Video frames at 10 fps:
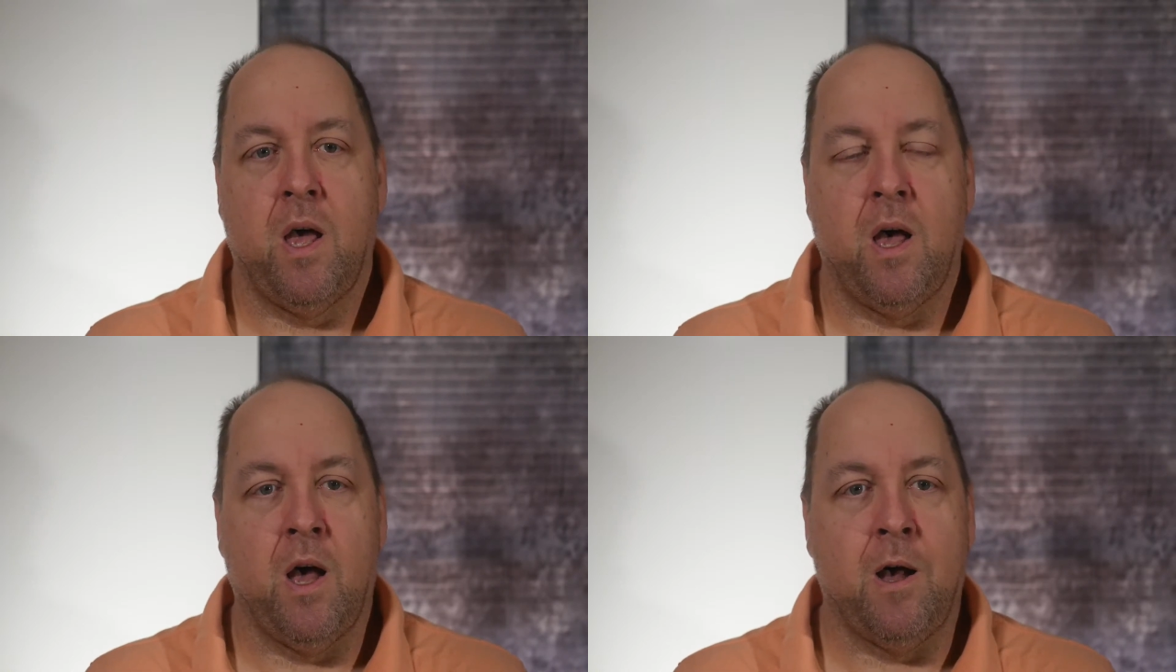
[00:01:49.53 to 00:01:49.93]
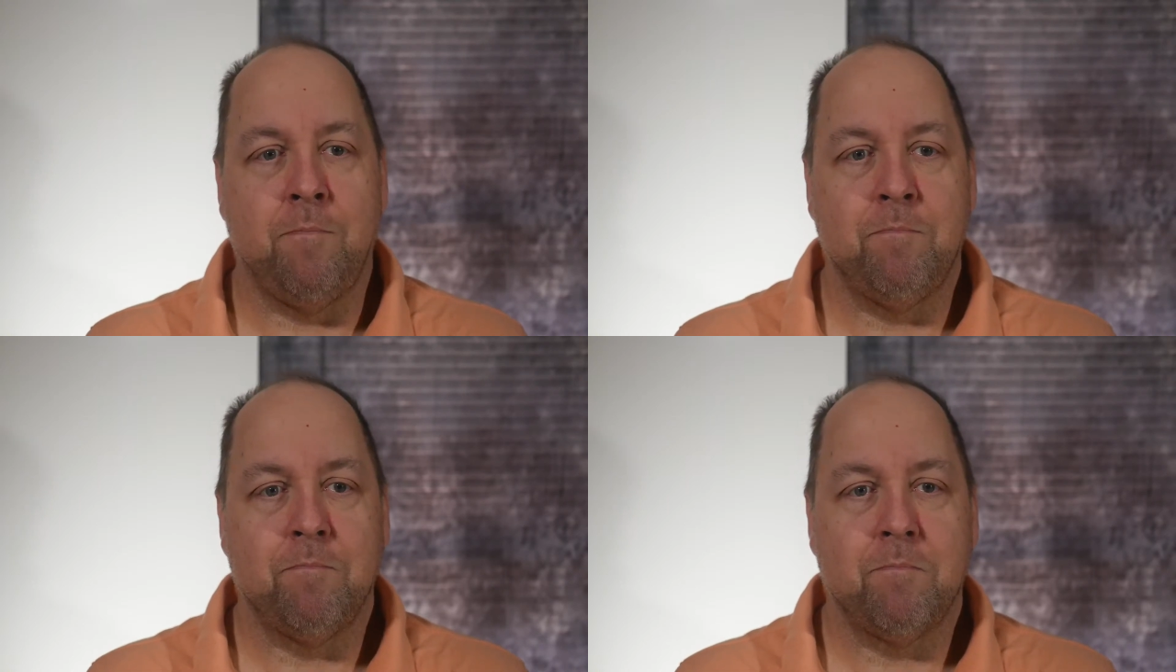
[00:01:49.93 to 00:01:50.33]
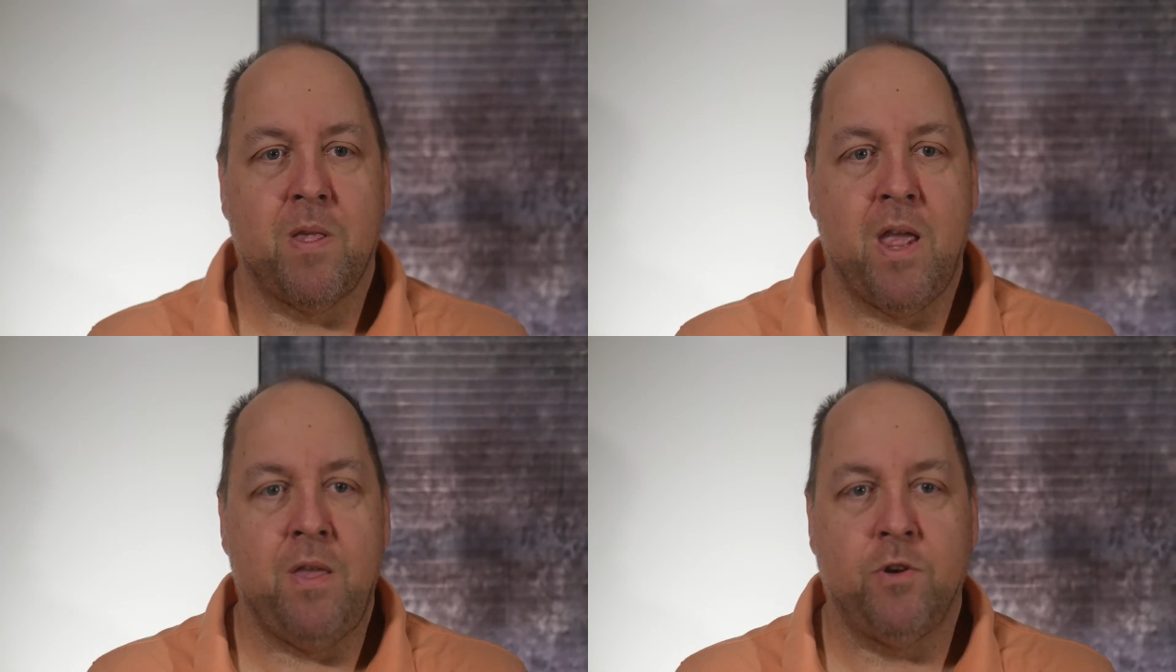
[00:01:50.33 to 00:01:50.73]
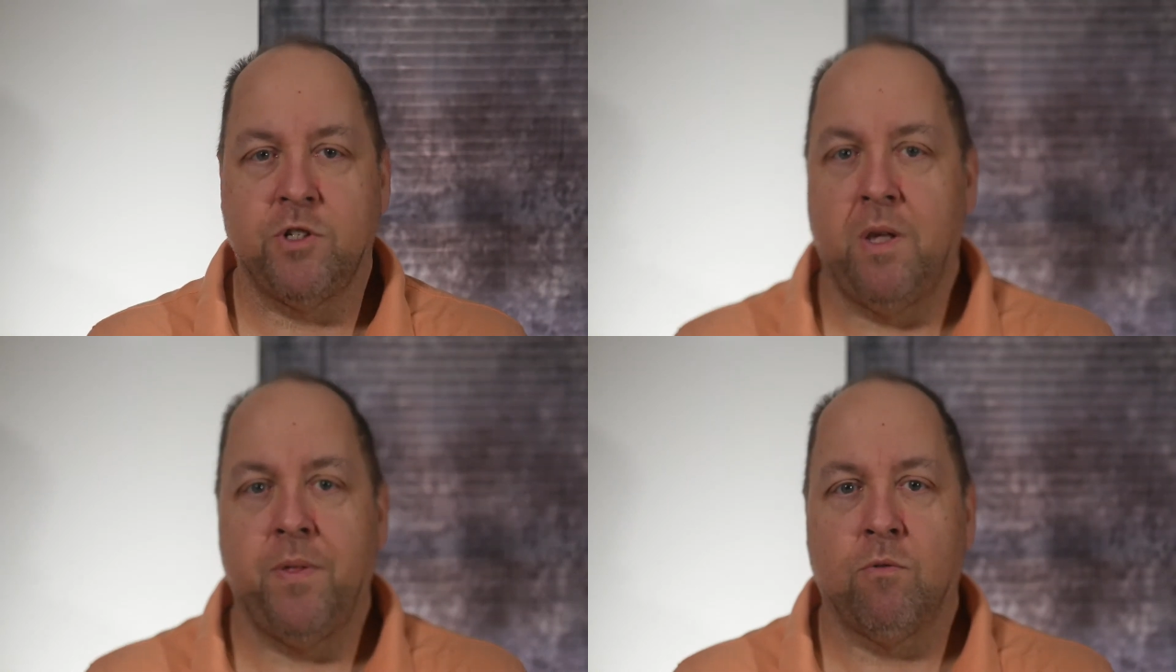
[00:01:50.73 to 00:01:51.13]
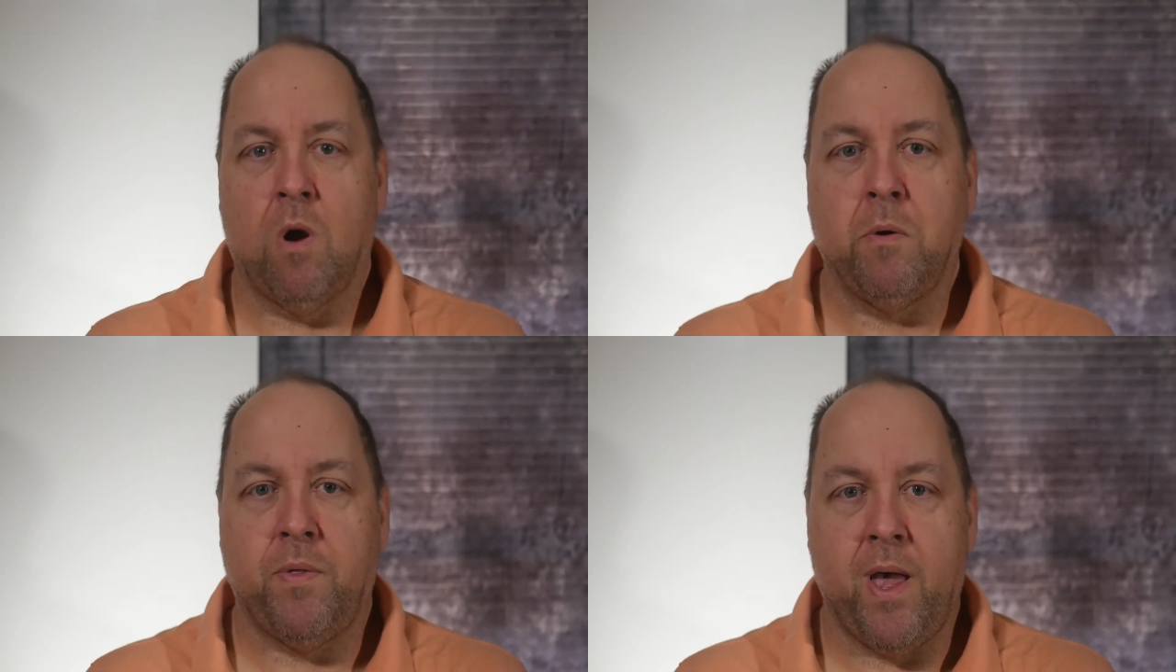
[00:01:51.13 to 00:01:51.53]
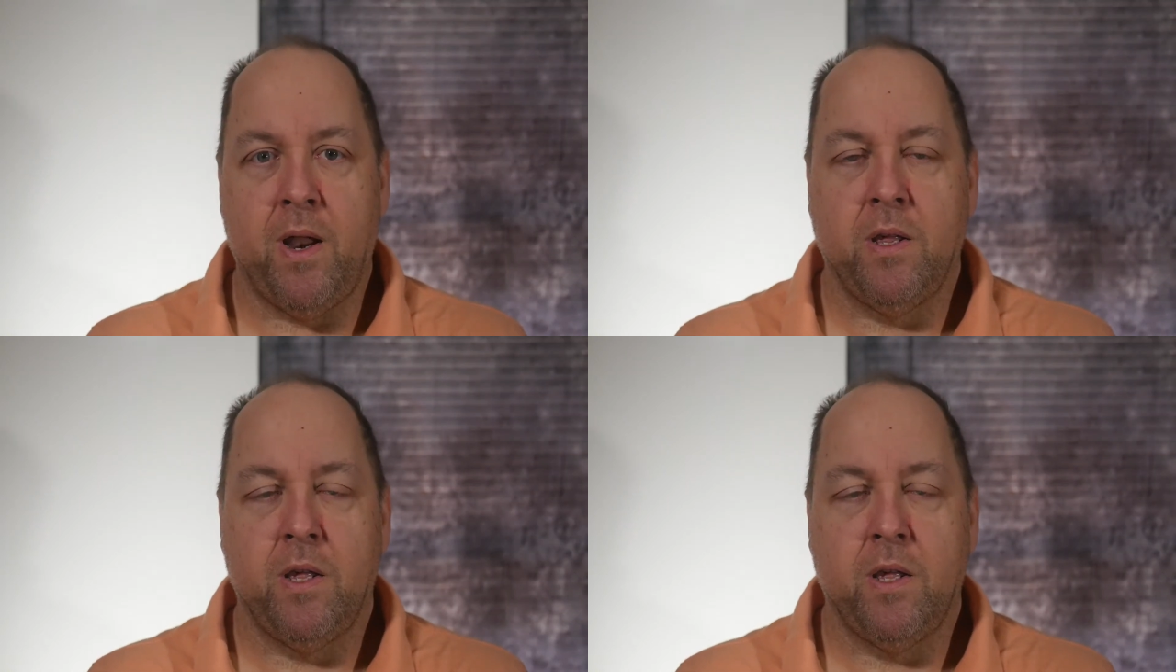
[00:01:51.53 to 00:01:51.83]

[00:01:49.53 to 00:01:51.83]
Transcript: And there's nothing wrong with that.